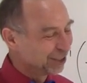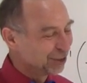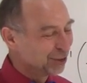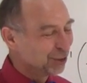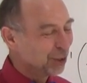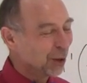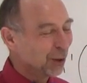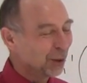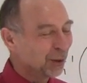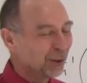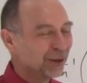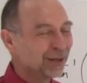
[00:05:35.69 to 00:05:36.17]

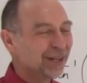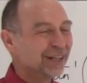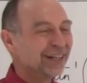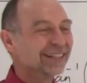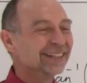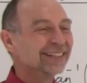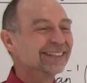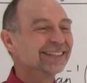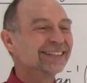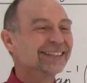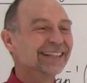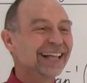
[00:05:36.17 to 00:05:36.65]
No.
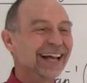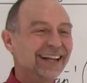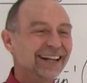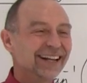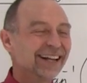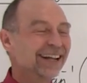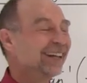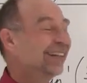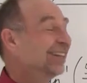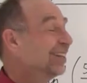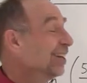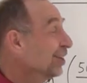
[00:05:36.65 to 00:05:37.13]

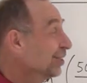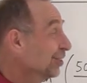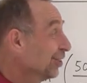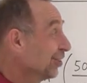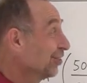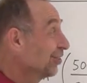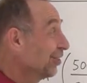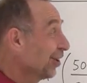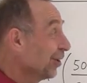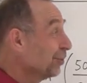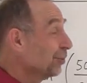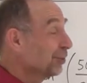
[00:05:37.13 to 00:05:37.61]
That, no,
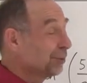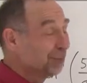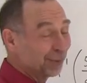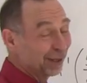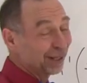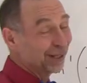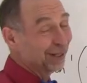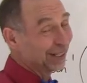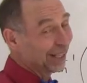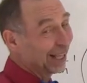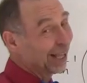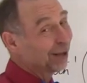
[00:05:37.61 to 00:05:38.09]
the sun would
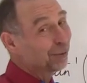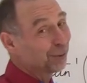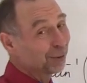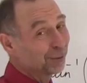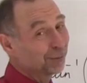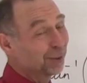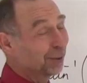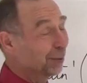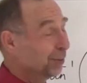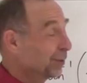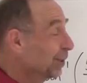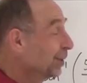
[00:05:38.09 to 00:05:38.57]
be, that
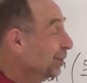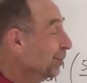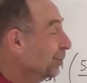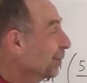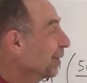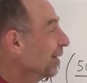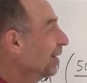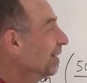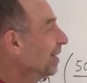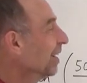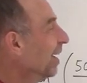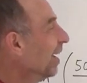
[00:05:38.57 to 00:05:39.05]
would be really
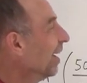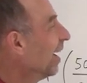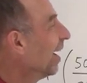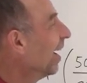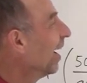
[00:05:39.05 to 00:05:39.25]
weird.